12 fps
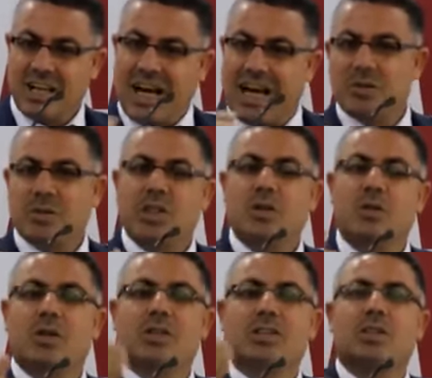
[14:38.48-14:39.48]
how do you
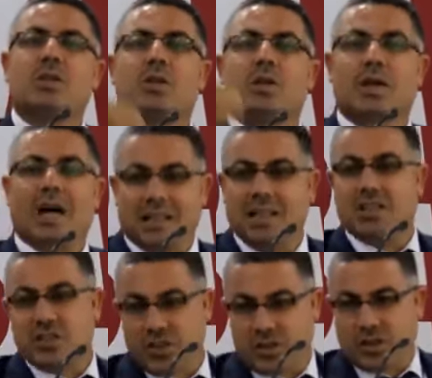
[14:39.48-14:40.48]
want a
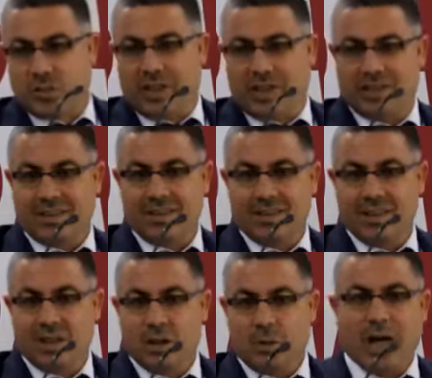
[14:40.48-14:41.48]
teacher to be?
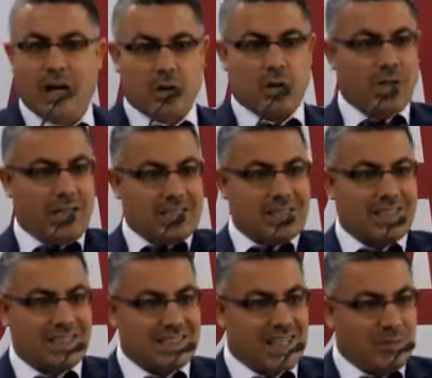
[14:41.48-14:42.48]
We are colleagues in
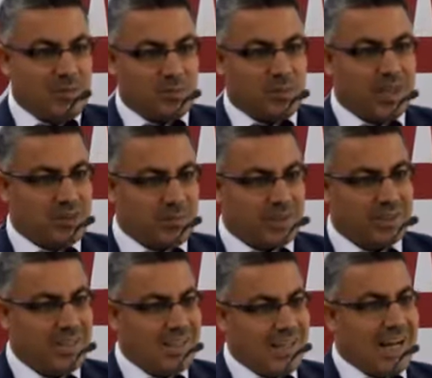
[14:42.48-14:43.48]
the same department.
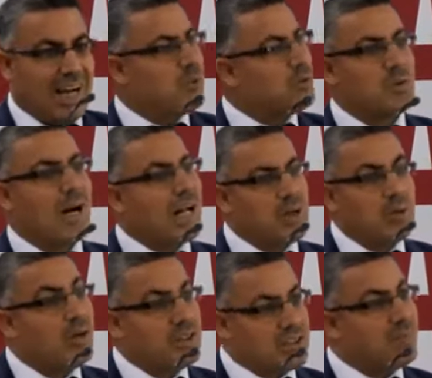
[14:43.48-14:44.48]
How do I
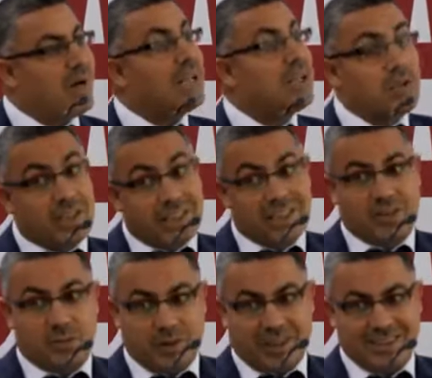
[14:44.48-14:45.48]
want my colleague
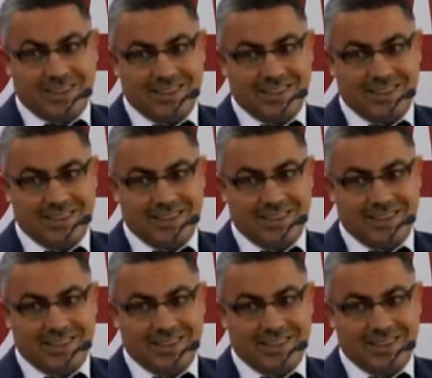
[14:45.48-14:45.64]
to be?